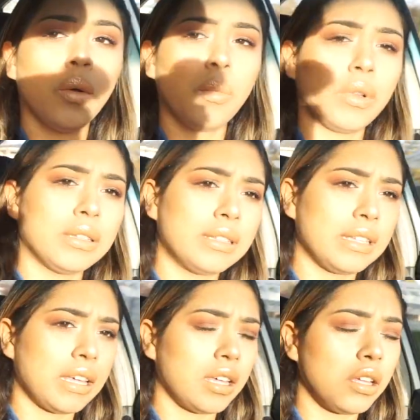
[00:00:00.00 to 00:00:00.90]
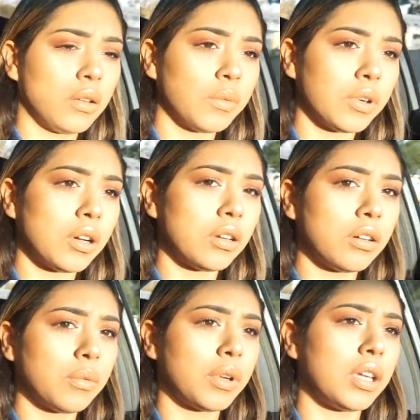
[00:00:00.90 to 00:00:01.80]
Well, now we're on
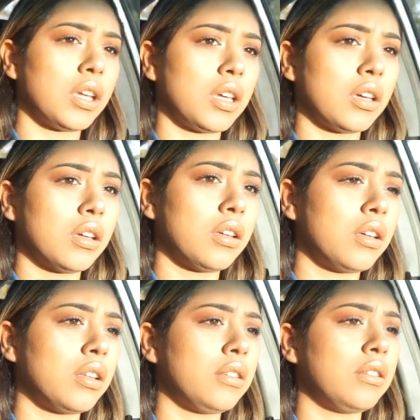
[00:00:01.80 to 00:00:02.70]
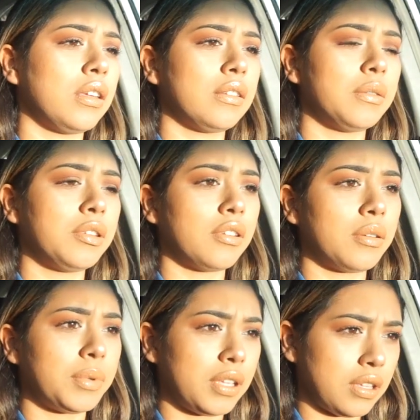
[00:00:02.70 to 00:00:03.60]
our way to get some
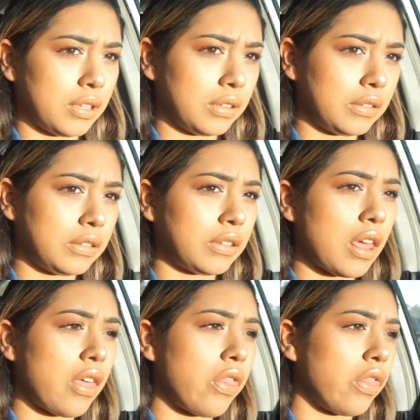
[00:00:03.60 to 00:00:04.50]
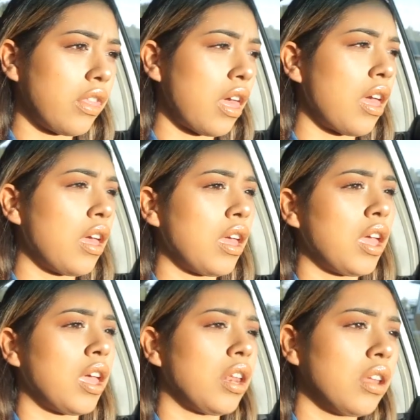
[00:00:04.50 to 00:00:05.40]
Starbucks and
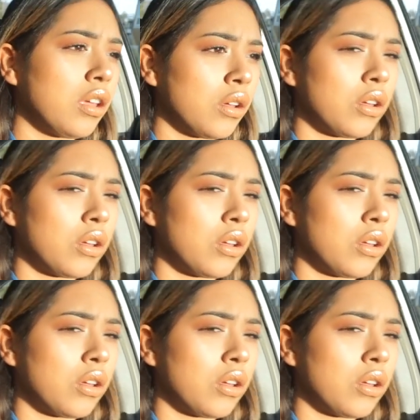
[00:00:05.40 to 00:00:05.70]
then